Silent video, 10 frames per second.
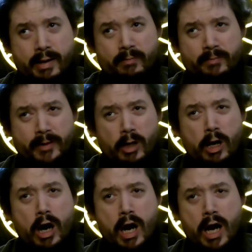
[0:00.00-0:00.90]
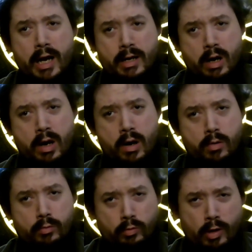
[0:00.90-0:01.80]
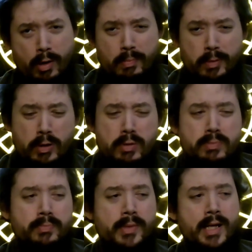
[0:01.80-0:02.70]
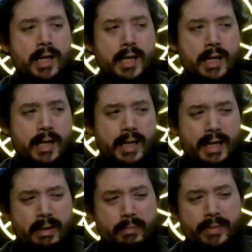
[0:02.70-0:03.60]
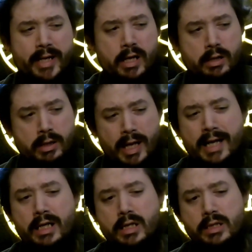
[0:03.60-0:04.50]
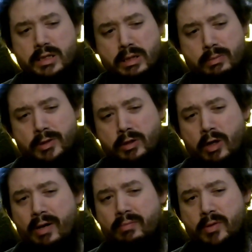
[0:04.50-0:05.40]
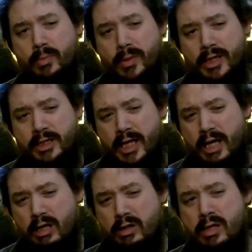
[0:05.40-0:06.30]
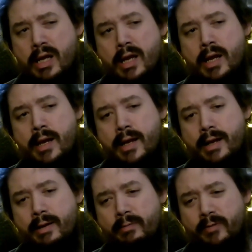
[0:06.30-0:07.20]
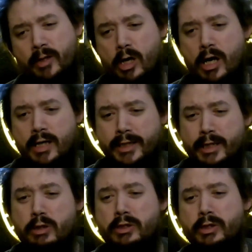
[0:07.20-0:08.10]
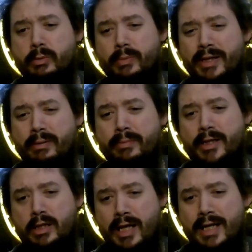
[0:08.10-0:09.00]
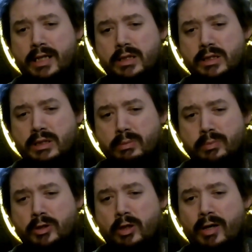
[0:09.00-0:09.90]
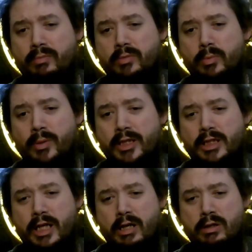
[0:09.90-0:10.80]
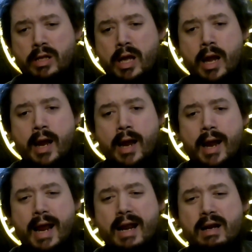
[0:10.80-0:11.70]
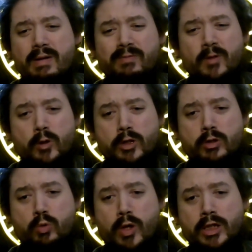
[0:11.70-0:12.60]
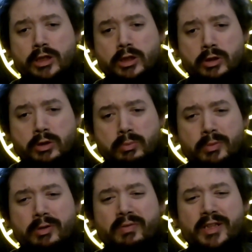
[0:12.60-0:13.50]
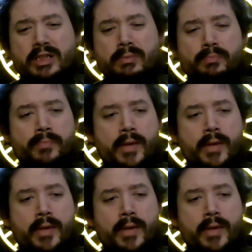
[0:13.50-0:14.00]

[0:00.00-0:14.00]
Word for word: if you're on Rumble, hit me a like, subscribe to my channel if you're on YouTube, hit me like, subscribe to my channel, and of course watch those movies.